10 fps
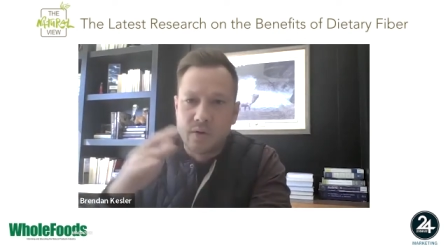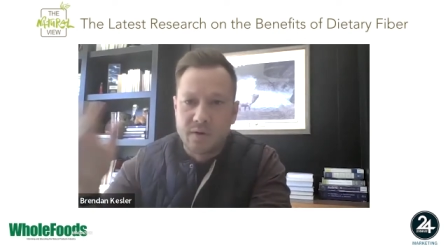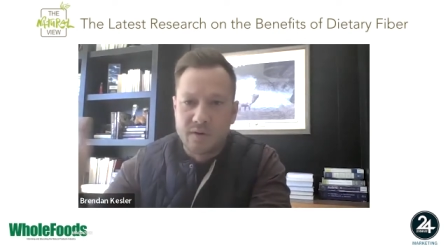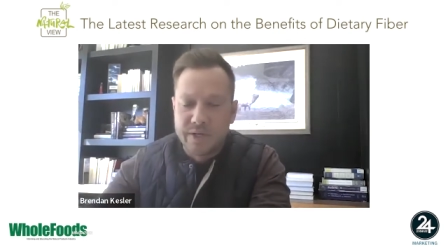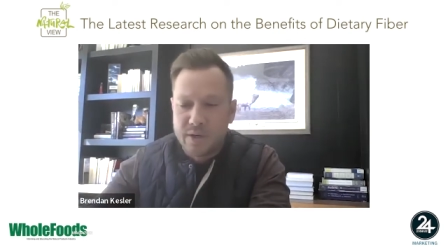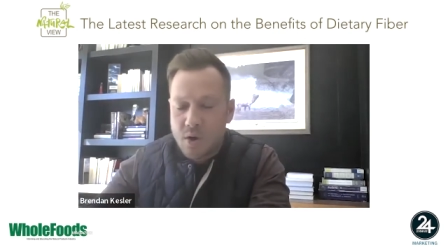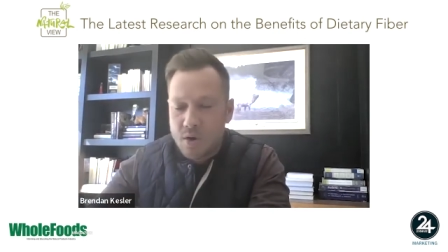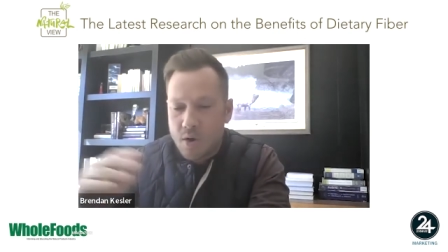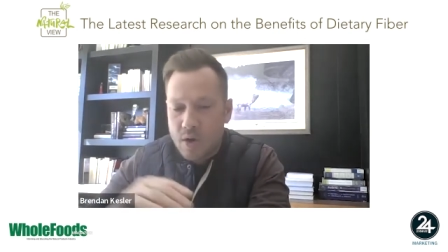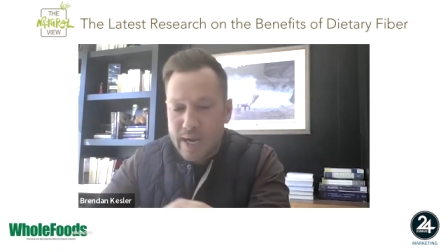or
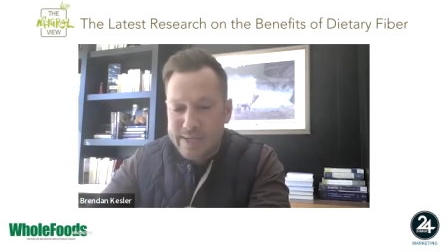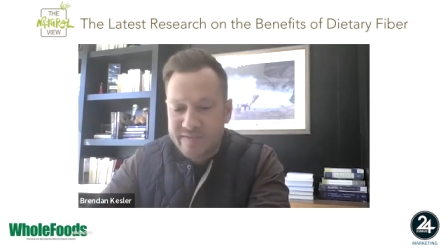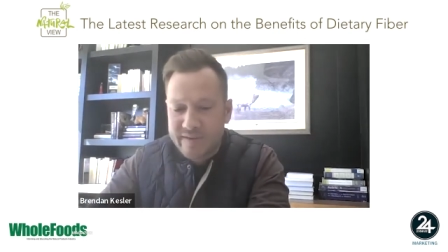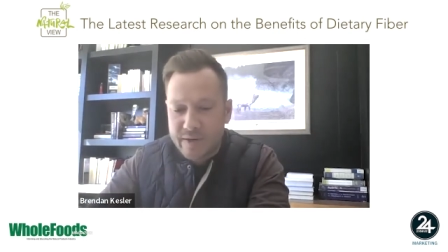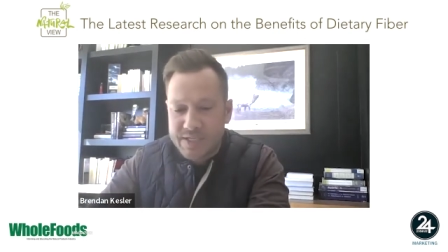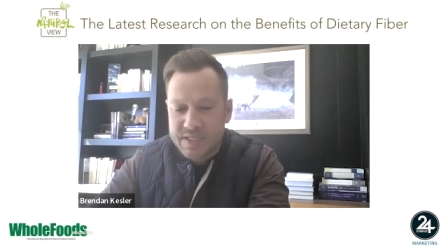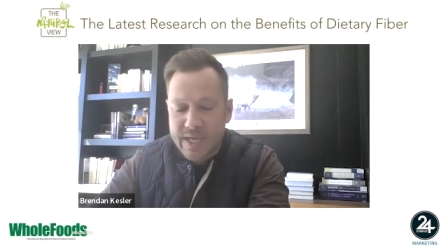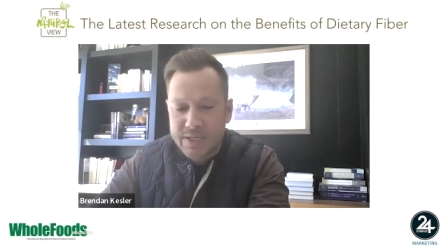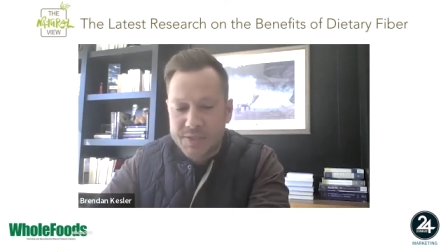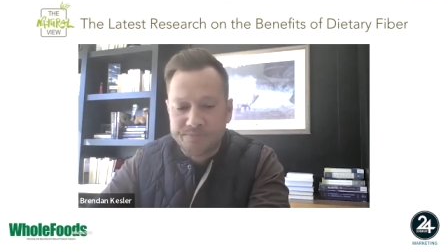all kinds of various
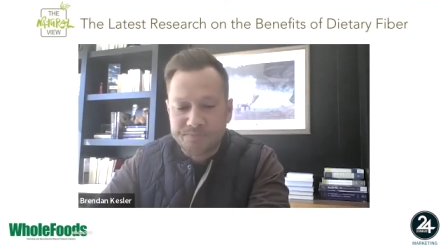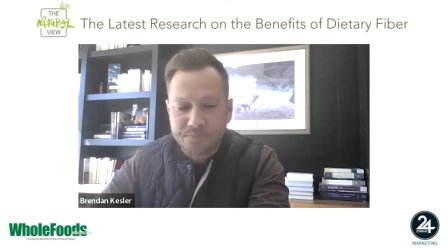things,